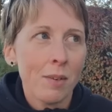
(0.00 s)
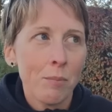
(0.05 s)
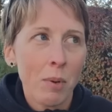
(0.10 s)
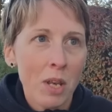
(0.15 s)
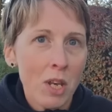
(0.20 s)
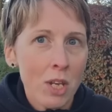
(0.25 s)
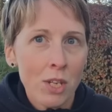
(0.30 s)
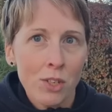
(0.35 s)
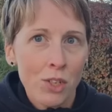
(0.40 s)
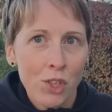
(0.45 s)

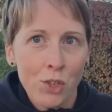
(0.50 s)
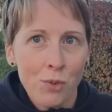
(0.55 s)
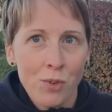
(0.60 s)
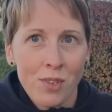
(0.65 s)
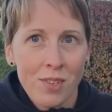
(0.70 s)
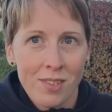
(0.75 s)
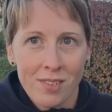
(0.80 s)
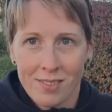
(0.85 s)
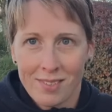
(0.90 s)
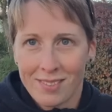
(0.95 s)
but she
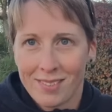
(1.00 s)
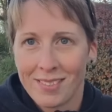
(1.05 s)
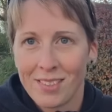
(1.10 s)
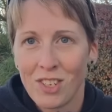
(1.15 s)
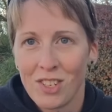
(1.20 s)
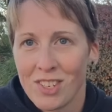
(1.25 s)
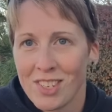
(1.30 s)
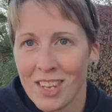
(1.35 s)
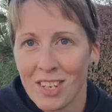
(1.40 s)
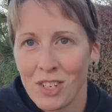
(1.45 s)

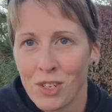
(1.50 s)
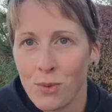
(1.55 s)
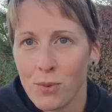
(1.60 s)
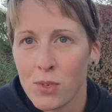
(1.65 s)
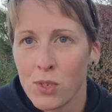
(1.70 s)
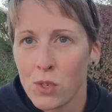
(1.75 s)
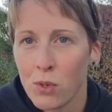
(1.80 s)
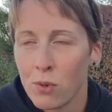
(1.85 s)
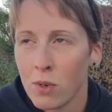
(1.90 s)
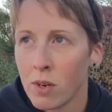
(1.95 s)
said she
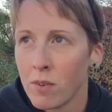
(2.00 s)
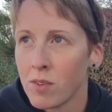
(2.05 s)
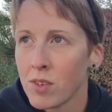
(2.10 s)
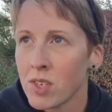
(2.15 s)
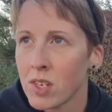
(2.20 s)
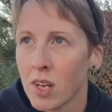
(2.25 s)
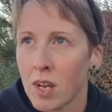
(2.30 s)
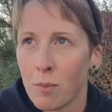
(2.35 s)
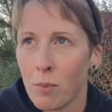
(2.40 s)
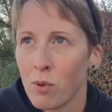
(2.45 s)
was too
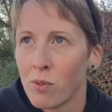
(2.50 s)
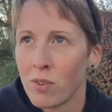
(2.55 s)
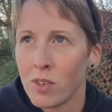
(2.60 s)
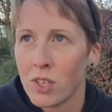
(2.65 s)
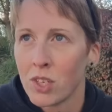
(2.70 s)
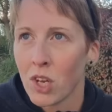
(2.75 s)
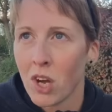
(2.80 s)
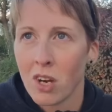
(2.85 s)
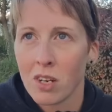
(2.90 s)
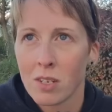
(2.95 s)
nervous to come over
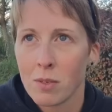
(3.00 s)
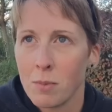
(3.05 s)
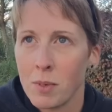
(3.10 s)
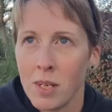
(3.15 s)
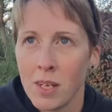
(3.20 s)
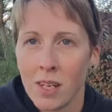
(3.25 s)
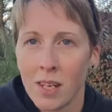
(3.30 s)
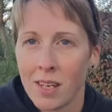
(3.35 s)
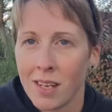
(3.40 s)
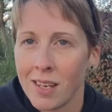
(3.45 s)
and talk to
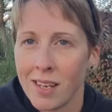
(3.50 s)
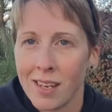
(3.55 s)
me.